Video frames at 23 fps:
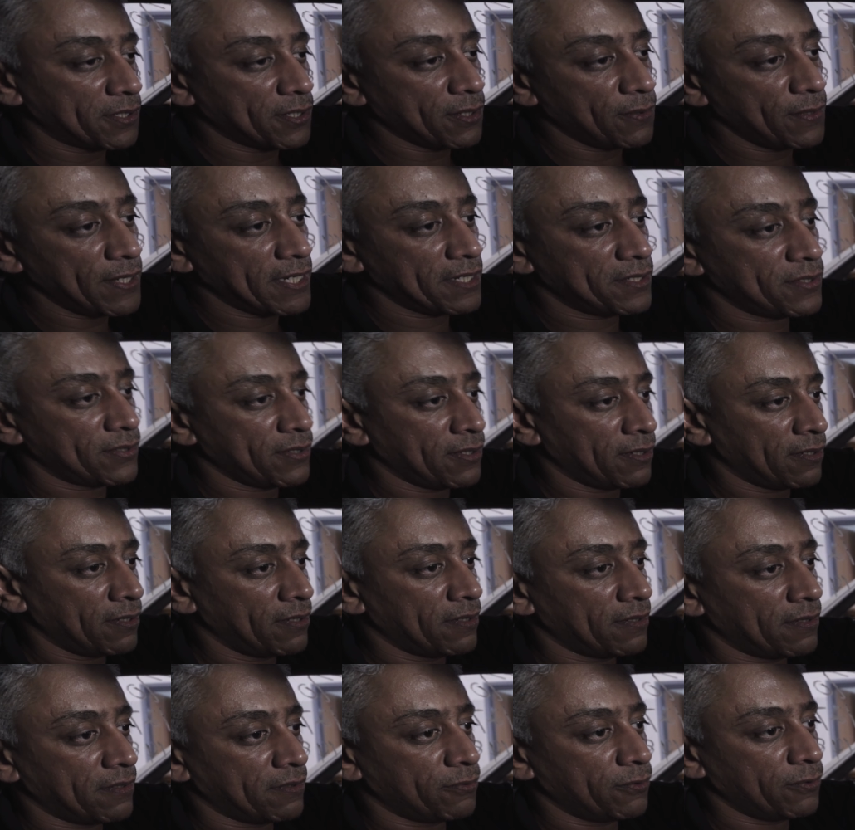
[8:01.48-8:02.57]
doing so,
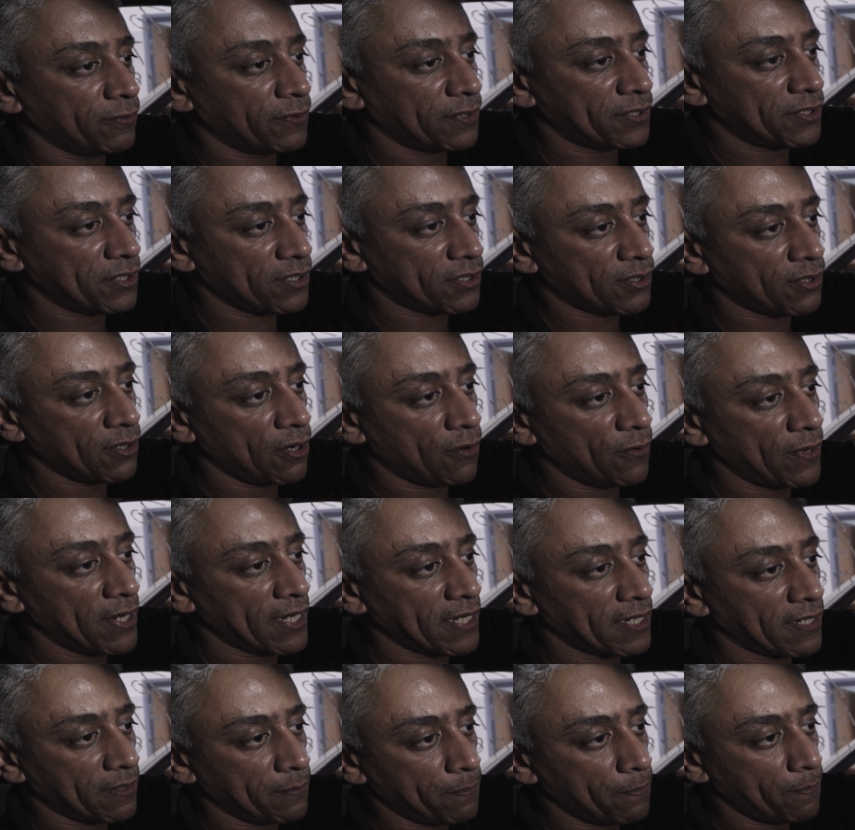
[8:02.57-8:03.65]
we were just going